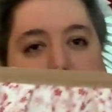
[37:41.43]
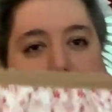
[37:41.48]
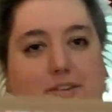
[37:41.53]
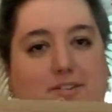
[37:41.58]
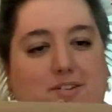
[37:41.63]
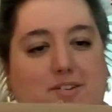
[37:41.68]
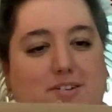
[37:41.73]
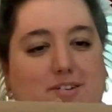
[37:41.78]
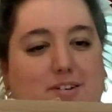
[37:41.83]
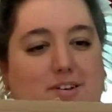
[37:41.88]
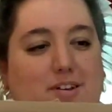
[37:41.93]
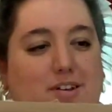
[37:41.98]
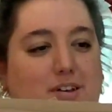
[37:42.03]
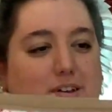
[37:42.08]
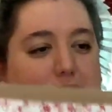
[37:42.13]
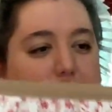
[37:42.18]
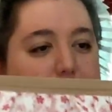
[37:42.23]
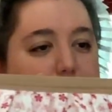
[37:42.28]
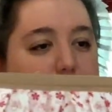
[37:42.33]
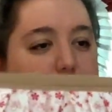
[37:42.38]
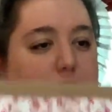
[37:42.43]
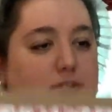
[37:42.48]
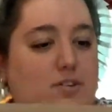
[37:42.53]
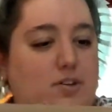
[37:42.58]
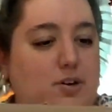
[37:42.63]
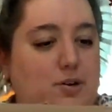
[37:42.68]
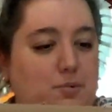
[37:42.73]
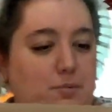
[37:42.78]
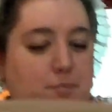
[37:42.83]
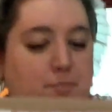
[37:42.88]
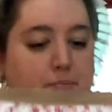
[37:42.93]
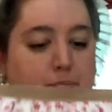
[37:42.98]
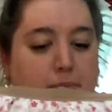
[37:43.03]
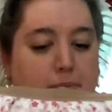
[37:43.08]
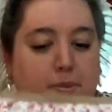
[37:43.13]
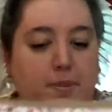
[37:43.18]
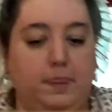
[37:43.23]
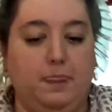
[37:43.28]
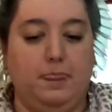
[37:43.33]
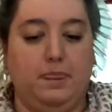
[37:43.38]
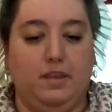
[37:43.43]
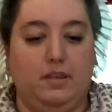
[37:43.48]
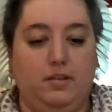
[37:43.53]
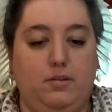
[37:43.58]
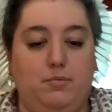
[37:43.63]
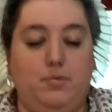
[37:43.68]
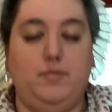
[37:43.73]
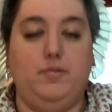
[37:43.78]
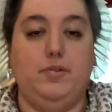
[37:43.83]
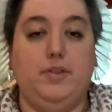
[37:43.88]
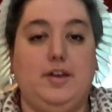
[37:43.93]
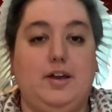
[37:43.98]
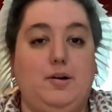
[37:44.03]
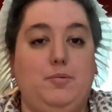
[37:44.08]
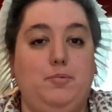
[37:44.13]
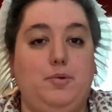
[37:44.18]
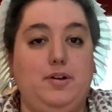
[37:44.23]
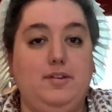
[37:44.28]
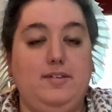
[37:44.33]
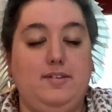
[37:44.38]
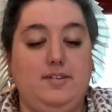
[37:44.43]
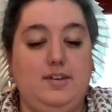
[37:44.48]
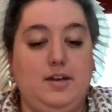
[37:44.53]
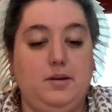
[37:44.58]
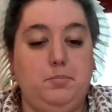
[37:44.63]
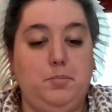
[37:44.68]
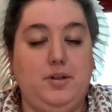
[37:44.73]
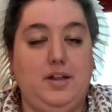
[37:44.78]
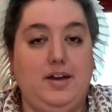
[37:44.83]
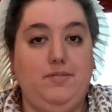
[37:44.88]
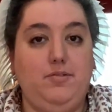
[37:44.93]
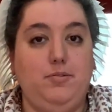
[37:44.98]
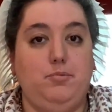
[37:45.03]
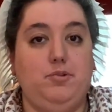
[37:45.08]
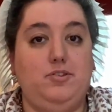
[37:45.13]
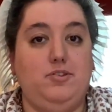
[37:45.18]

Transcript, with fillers: waist. So we've only got one step left,